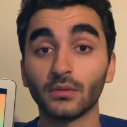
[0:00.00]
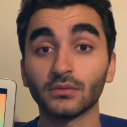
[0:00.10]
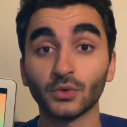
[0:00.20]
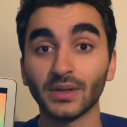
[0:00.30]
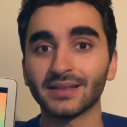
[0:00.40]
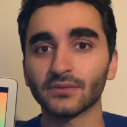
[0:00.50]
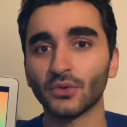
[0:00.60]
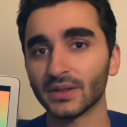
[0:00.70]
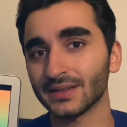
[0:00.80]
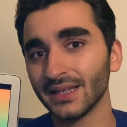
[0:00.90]
doing as an
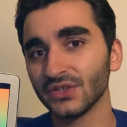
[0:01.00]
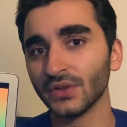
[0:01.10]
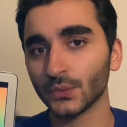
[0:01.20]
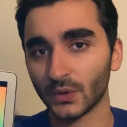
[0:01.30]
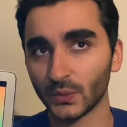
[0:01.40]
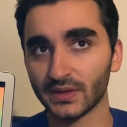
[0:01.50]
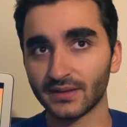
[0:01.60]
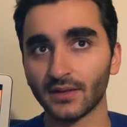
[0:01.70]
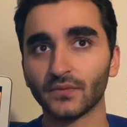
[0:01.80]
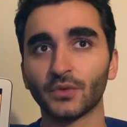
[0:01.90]
organization and what we
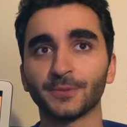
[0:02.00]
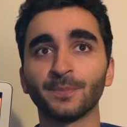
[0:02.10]
stand for.